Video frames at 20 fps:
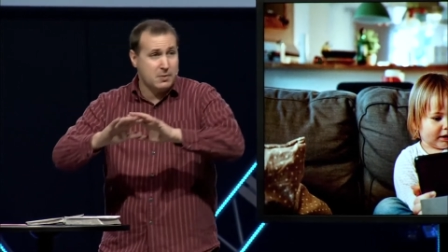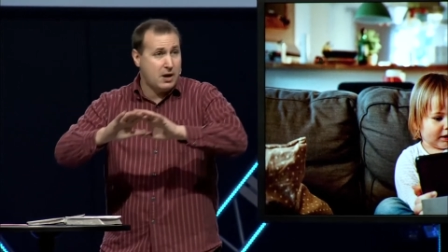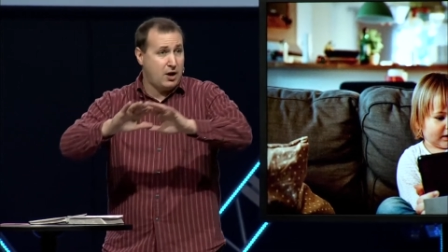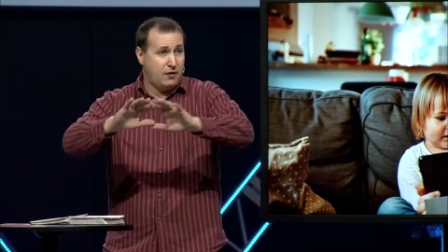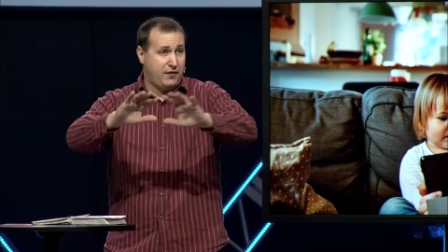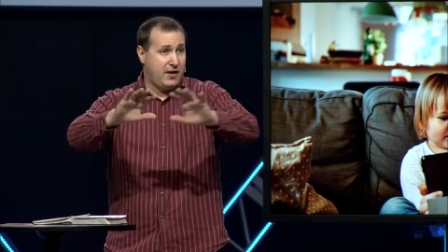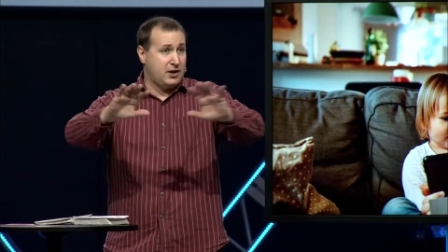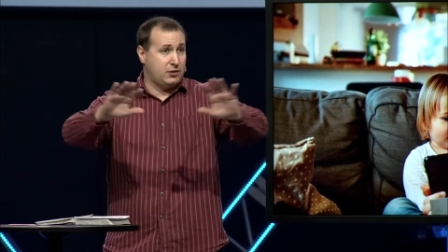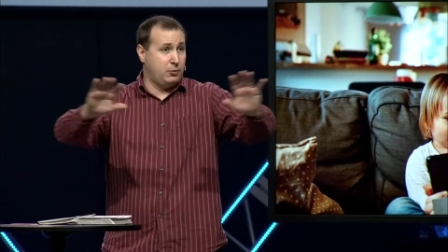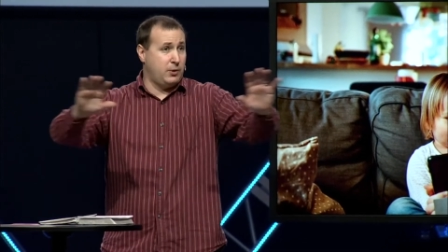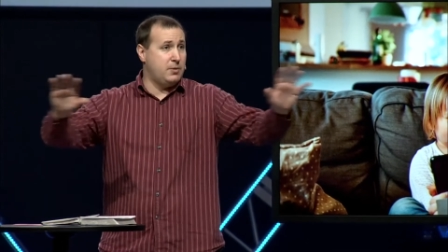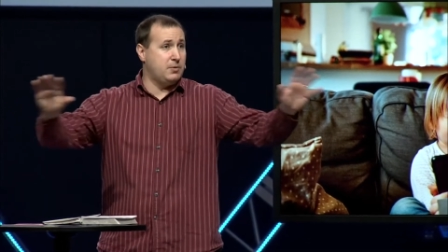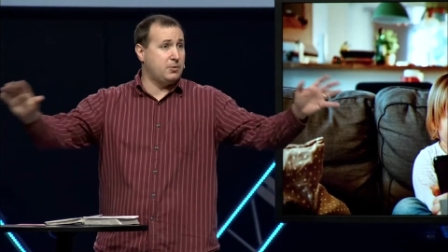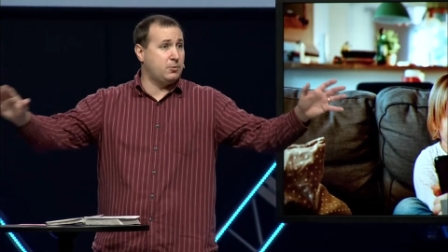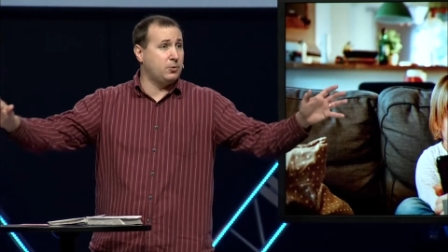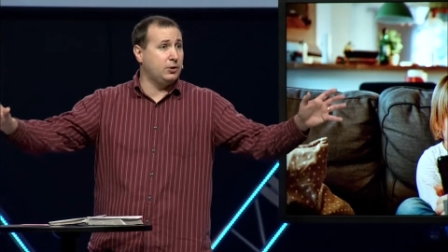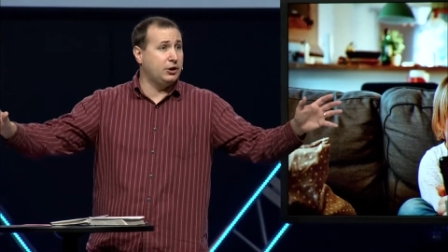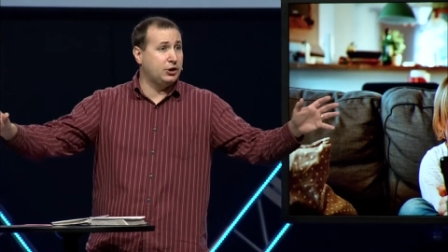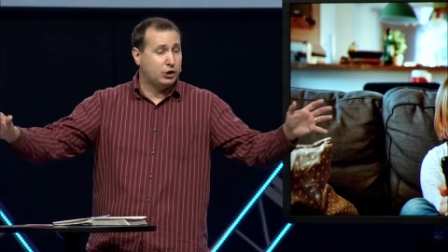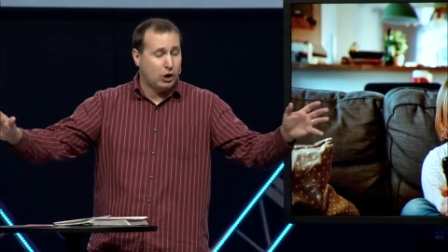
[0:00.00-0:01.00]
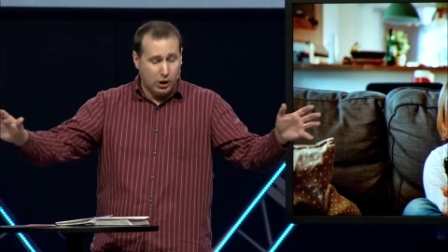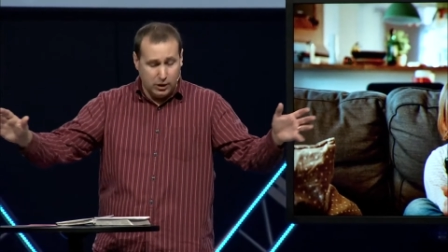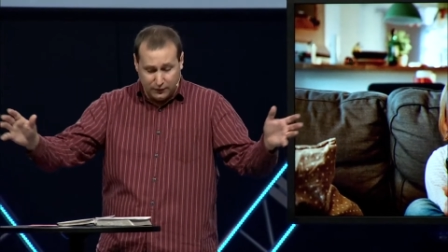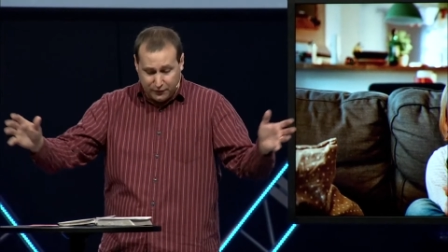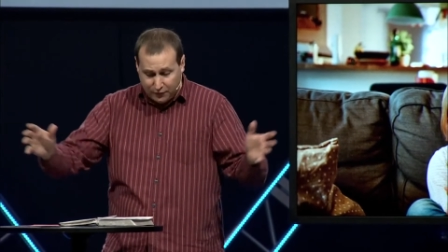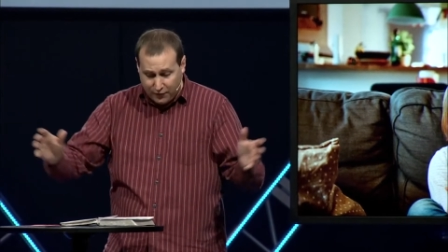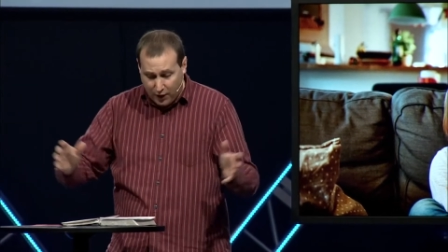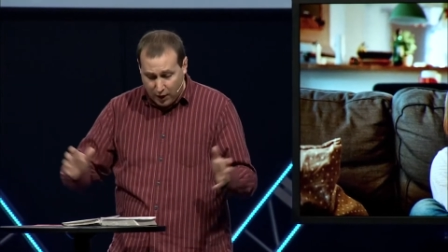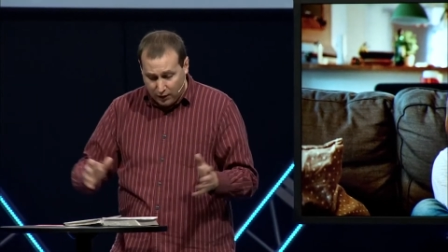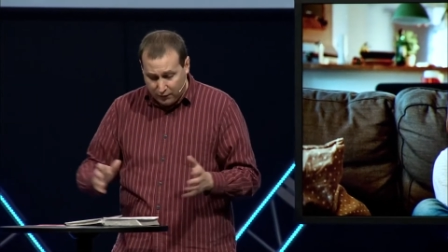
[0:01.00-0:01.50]
a matter of fact, we would really call it
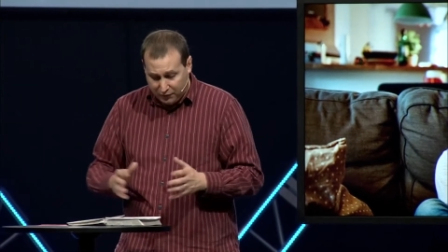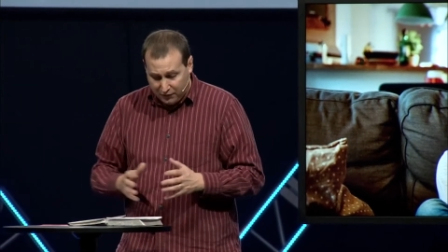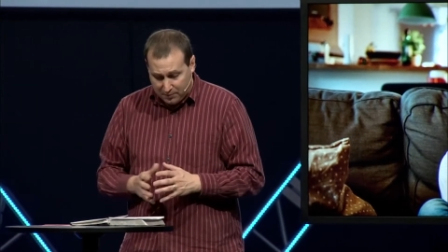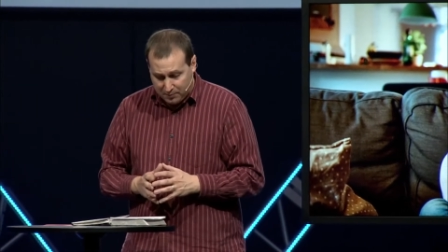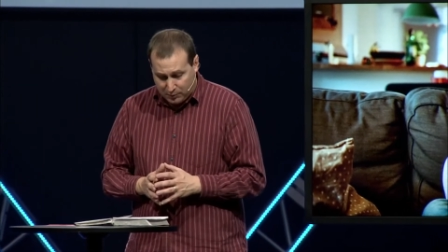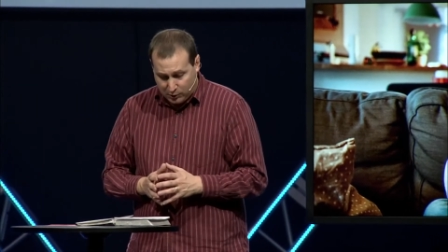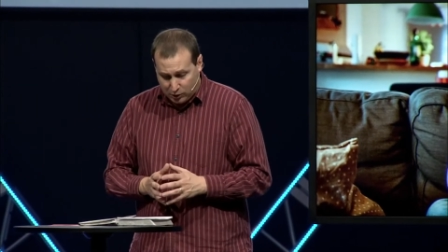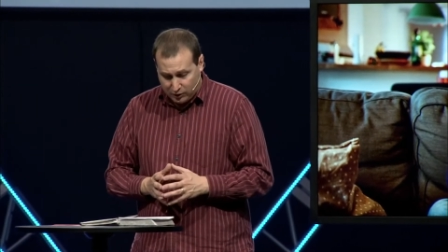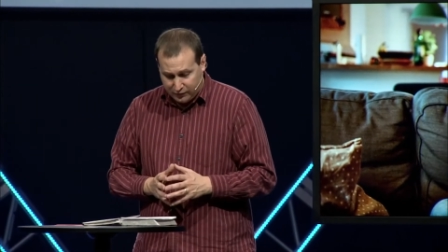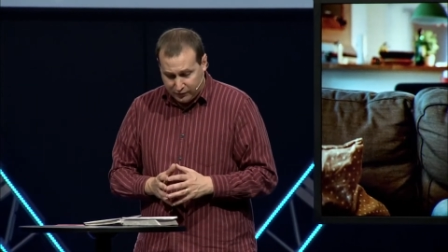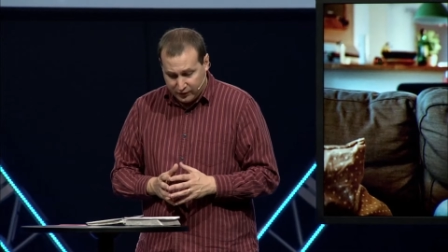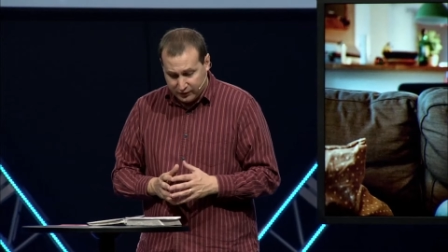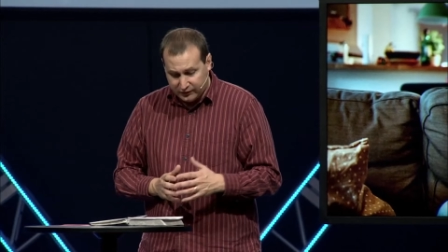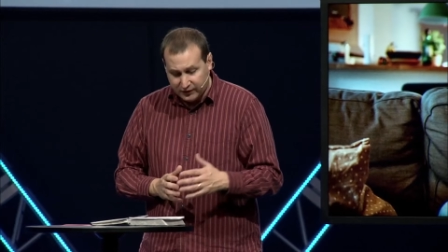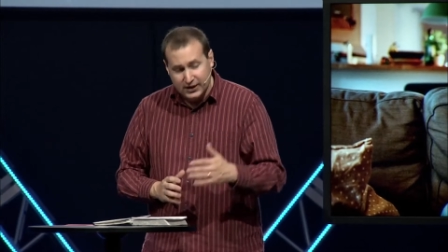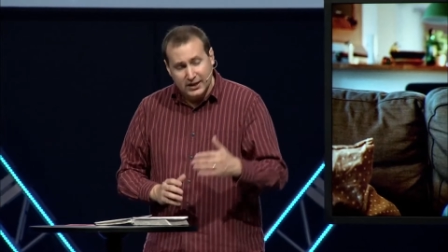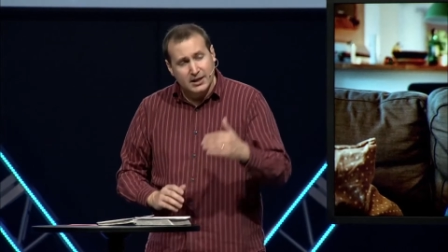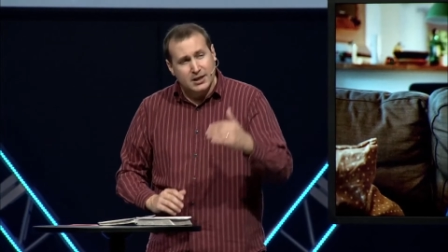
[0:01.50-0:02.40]
far from perfect.